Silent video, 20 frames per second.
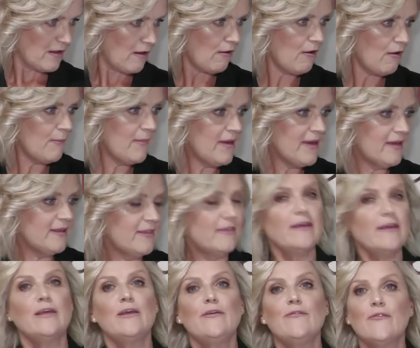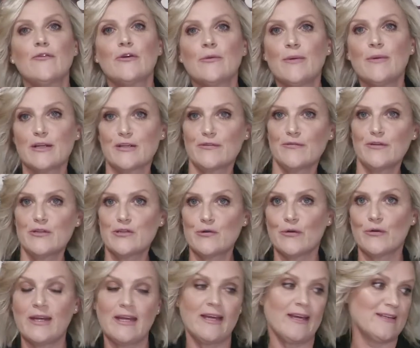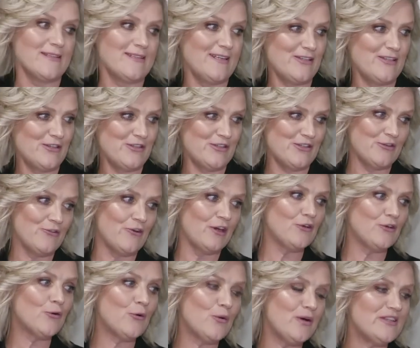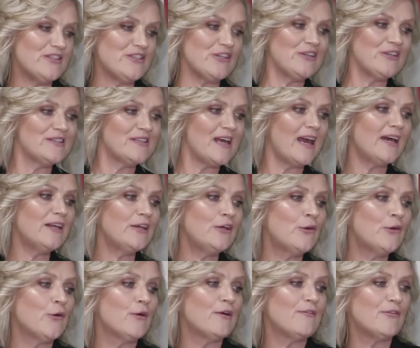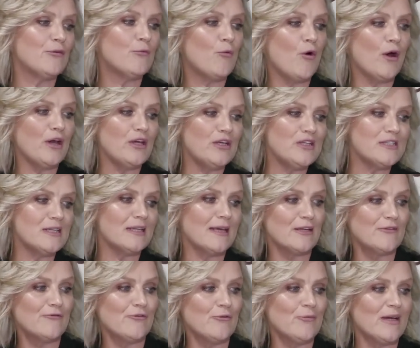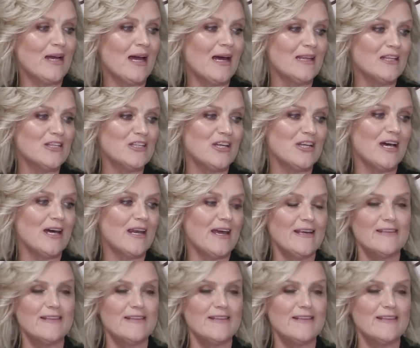Megan, thank you very much for joining our session tonight. Your question is, how do you know if the white you select from a colour chart has a